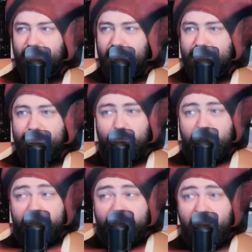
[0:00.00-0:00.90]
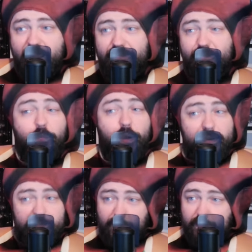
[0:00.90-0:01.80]
at 25
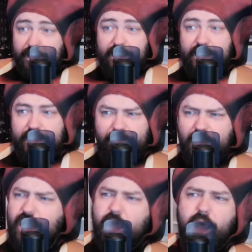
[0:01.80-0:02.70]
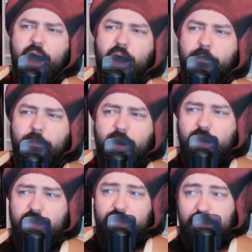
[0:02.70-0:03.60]
parts per million
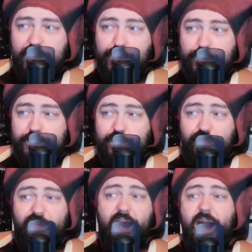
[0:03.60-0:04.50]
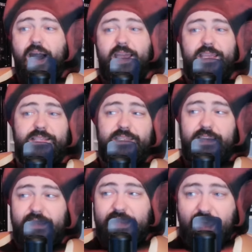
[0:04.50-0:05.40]
among the lubes with the highest
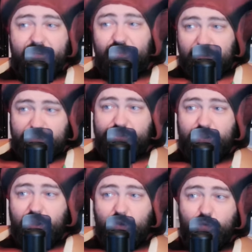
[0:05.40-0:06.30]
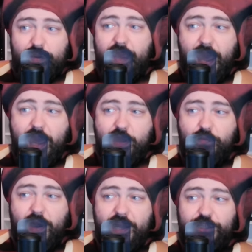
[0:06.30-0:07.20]
levels for
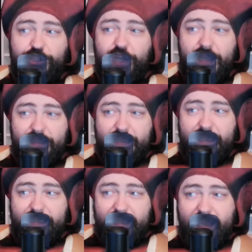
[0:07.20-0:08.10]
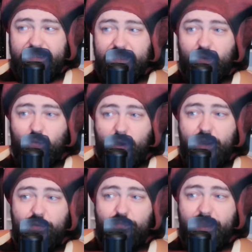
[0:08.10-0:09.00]
KY Jelly Classic
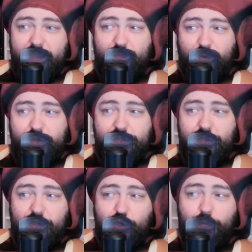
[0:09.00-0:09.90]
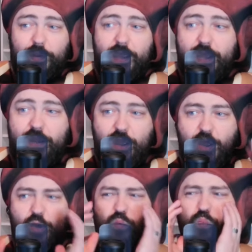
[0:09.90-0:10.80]
water based personal lubricant.
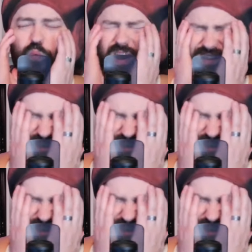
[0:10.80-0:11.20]
What?